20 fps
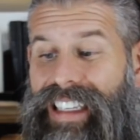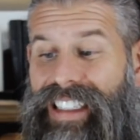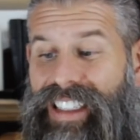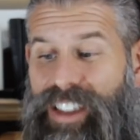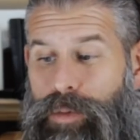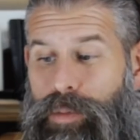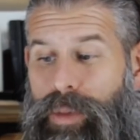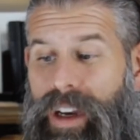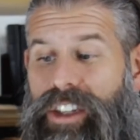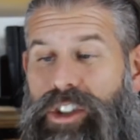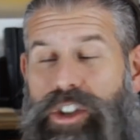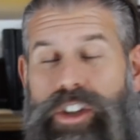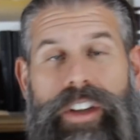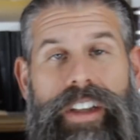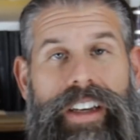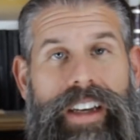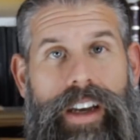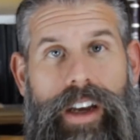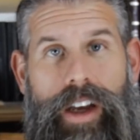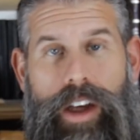
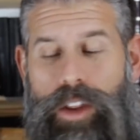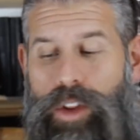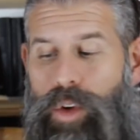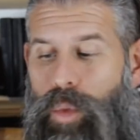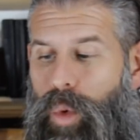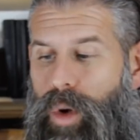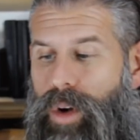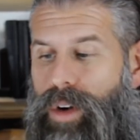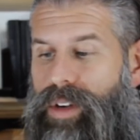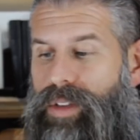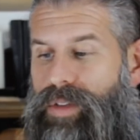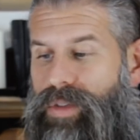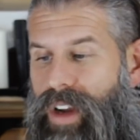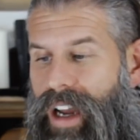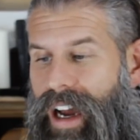especially the word of